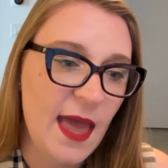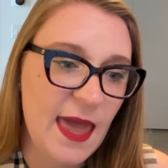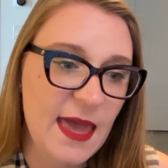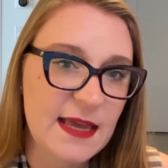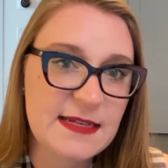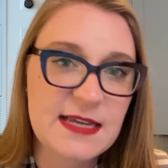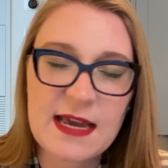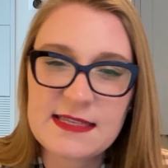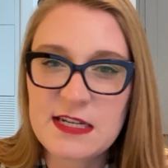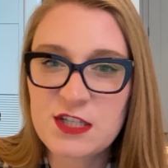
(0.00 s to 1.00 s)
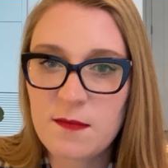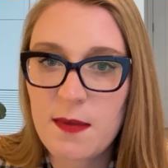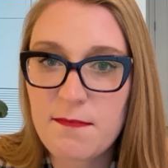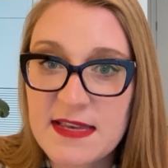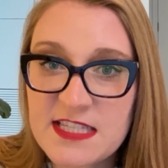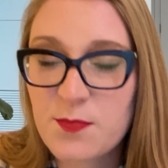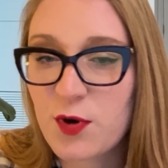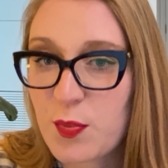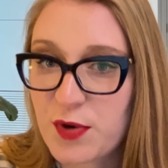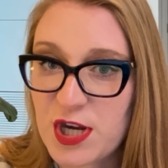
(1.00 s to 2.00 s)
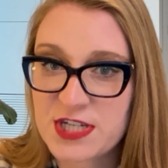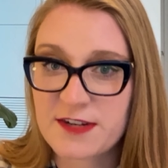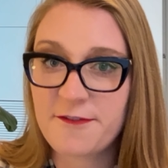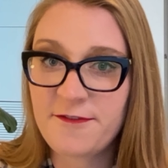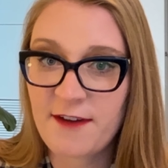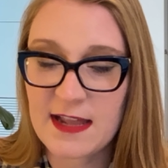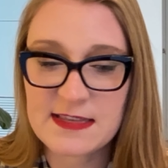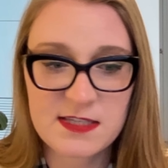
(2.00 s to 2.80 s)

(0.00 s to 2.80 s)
And I said it's going to be misappropriation of funds.